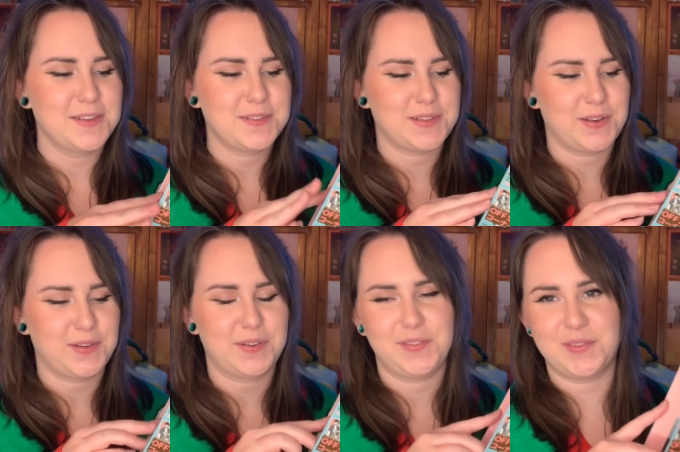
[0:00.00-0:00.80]

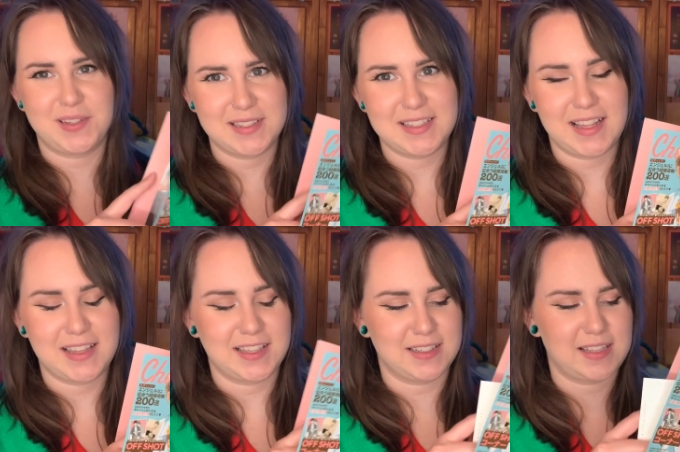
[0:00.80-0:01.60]
So if you want to see
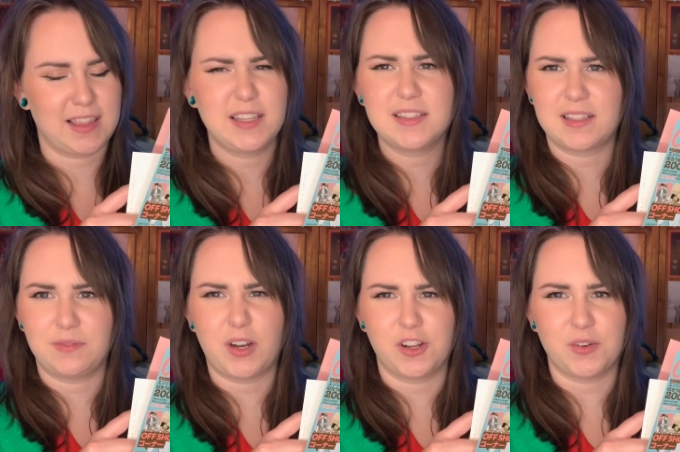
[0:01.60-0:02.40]
that, I think it's
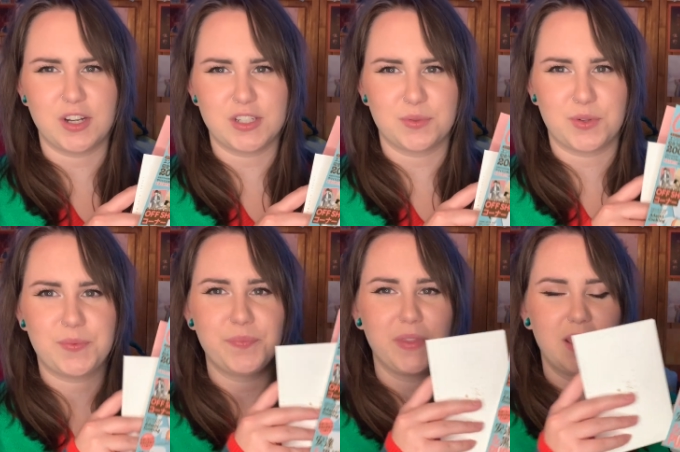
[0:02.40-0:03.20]
even on Crunchyroll.